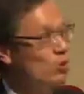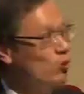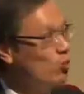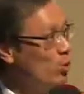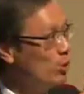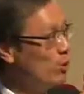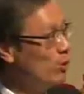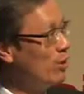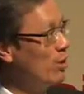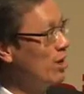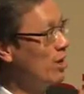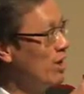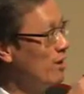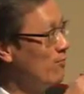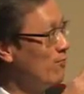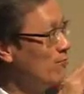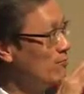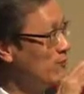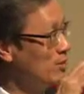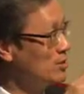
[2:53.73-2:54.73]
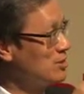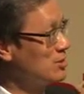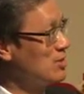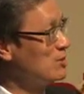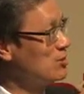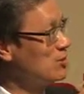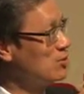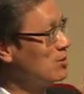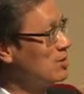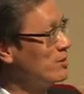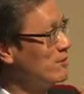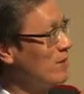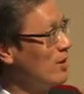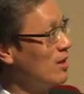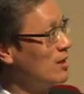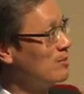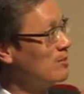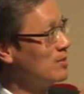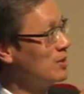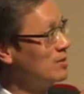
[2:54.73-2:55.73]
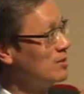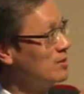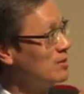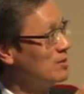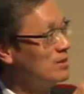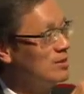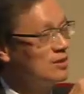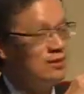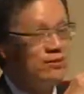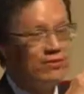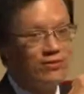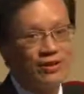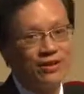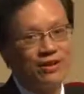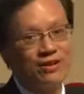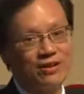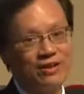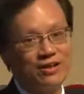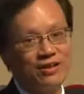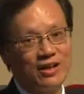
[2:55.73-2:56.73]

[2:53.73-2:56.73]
we will have residential development there.